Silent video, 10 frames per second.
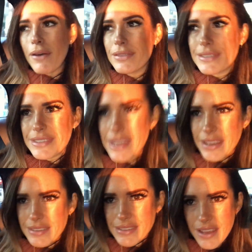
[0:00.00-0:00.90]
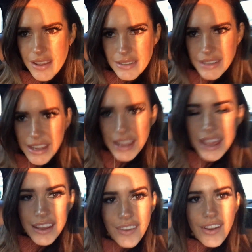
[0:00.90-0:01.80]
about 6.30,
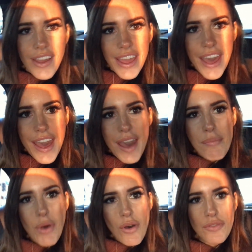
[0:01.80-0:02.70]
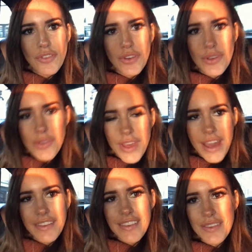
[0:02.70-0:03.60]
and I am off to the
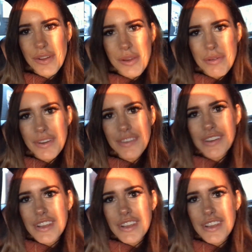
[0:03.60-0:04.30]
Access Hollywood